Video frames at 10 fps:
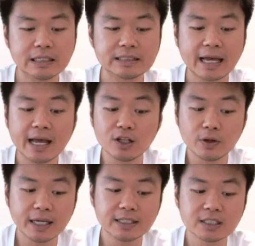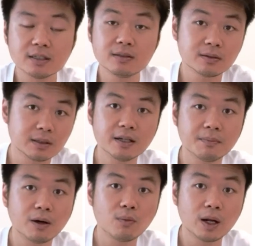It's education, learning
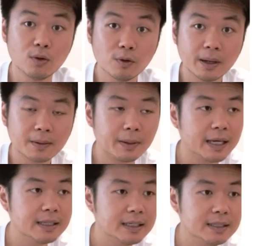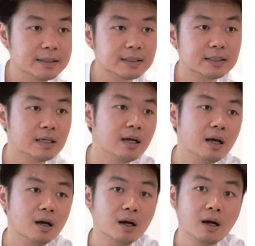about what low back pain is,
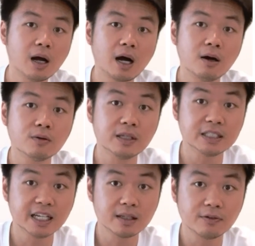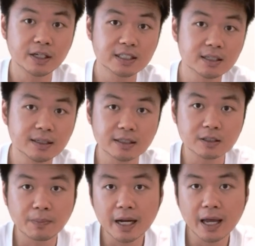how degeneration in the
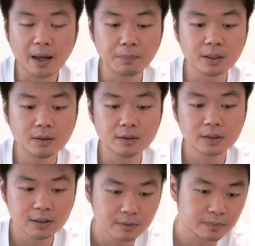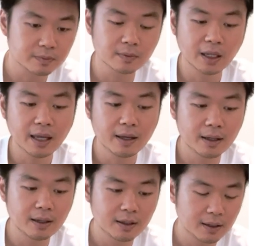spine happens,
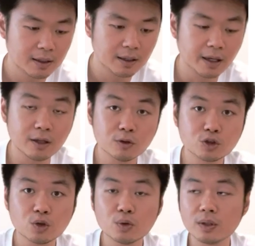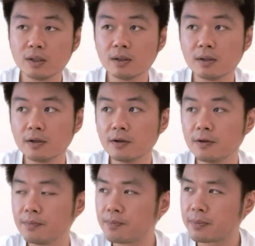and also
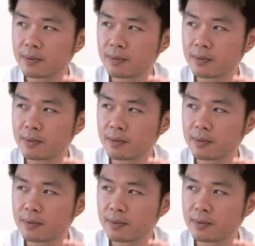the